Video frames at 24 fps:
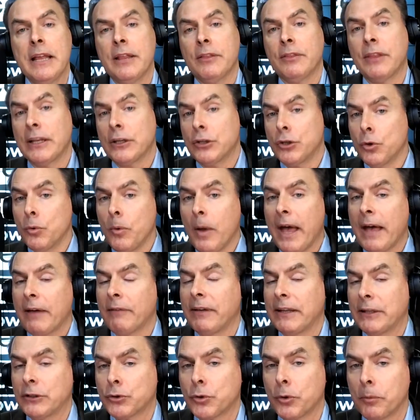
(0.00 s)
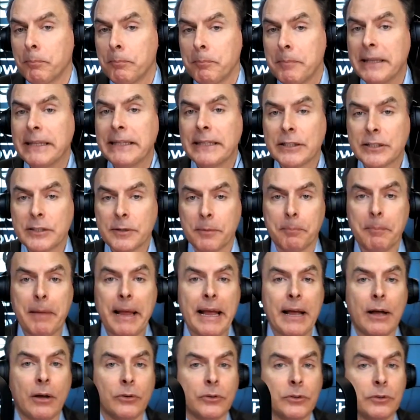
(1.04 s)
that you have a tremendous
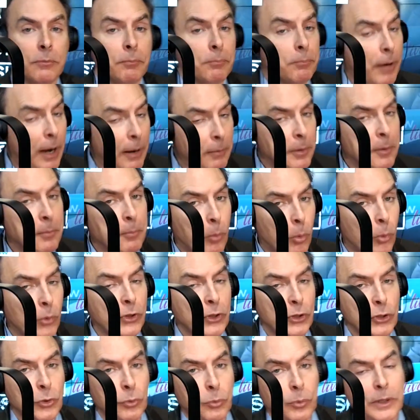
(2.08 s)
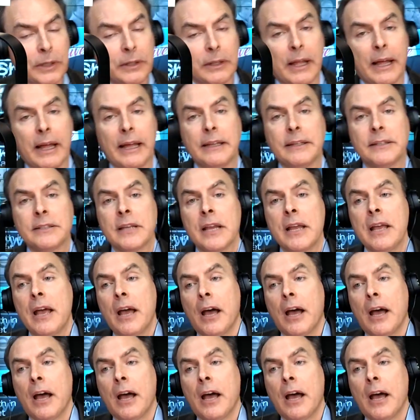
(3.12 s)
amount, probably more than you realize,